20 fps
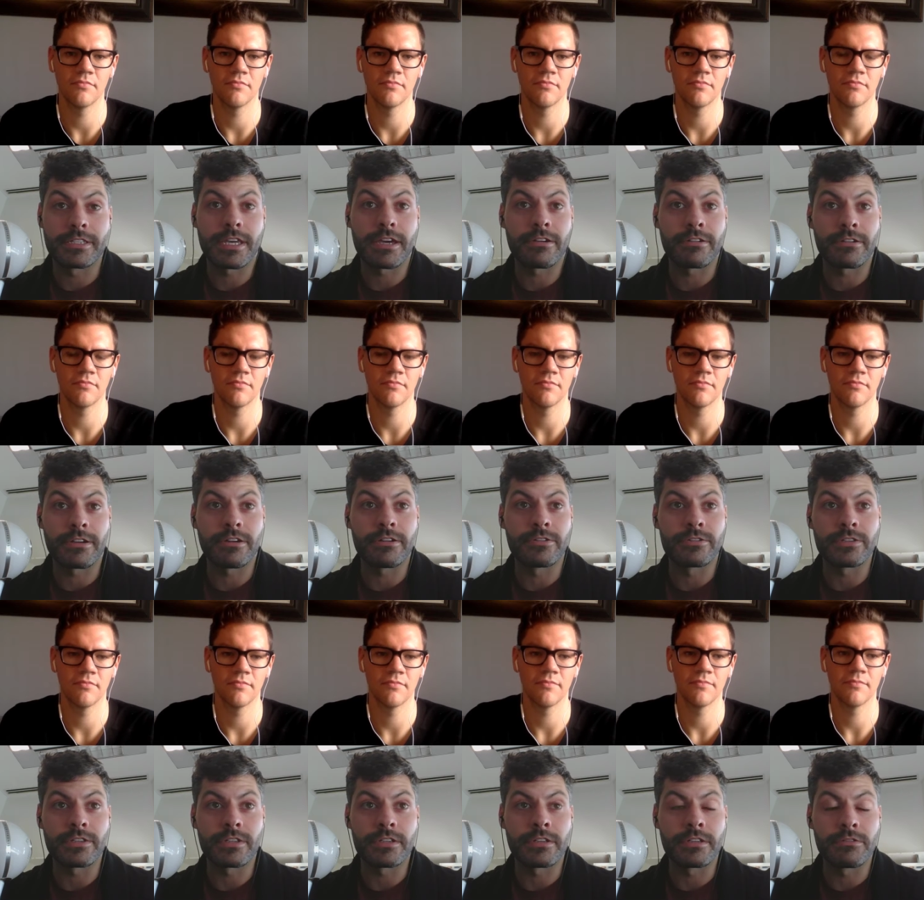Speaker 1: how it goes.
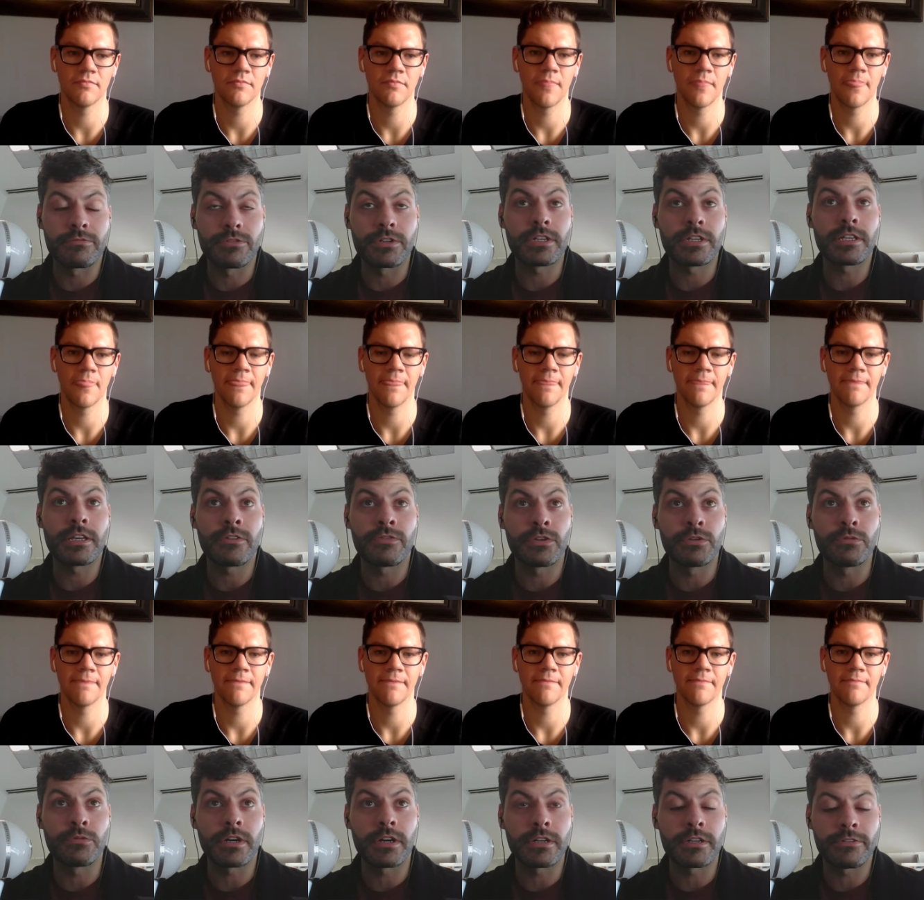And really, if you
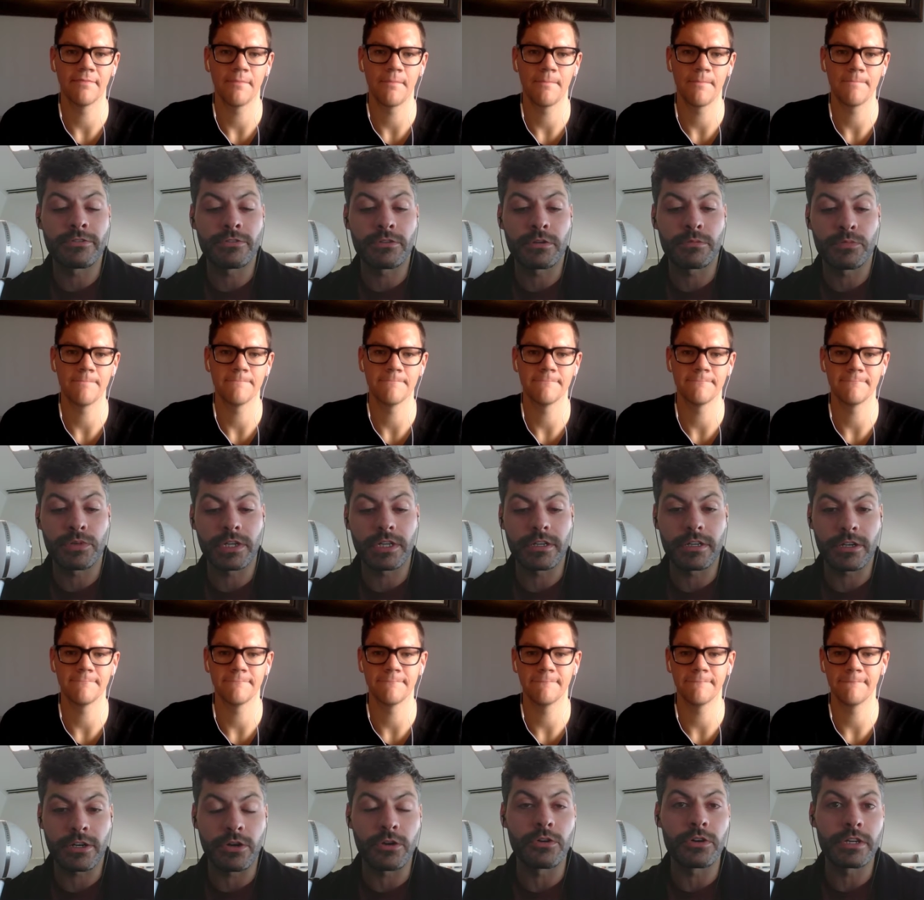want to bring your
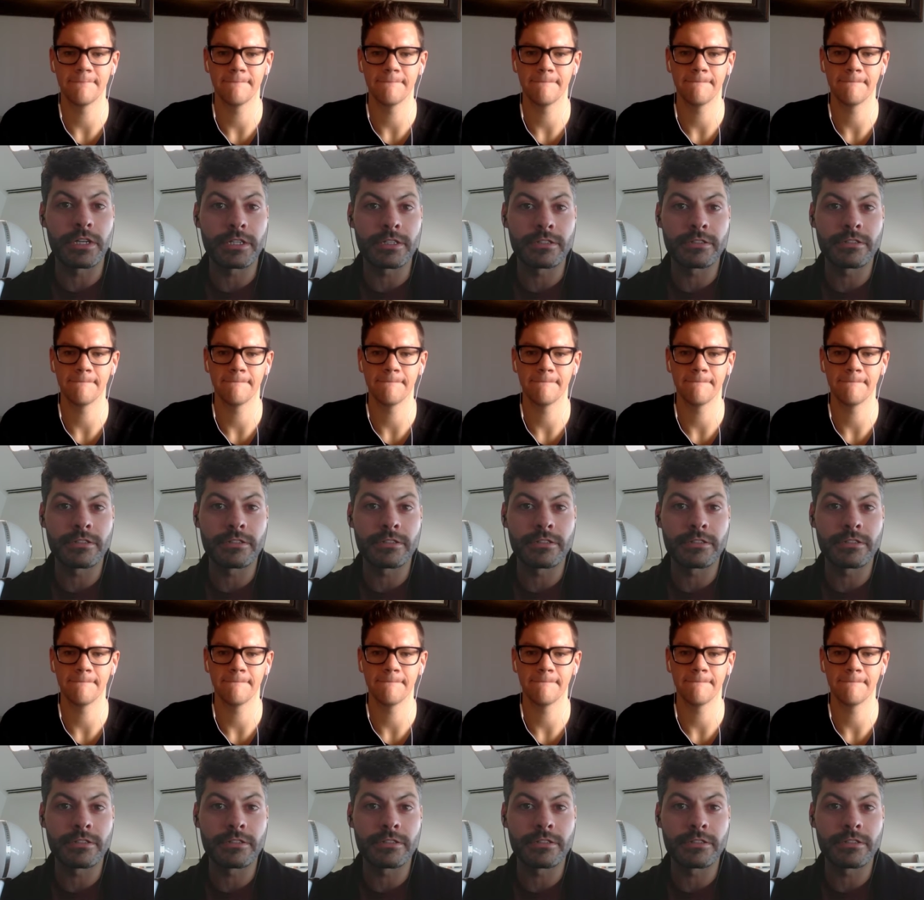coin,